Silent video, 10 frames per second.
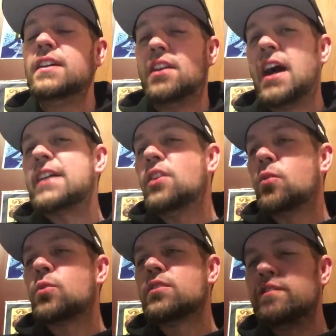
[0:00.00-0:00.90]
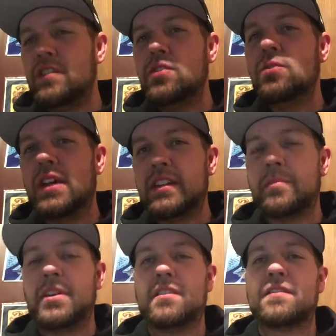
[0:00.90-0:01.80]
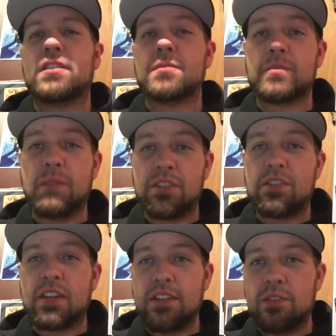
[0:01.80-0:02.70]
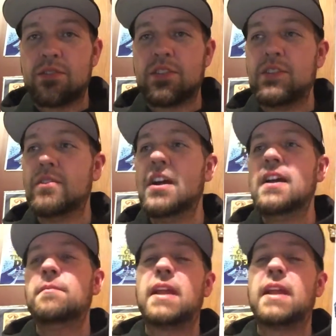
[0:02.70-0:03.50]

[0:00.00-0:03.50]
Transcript: I don't review independent films as much as I used to,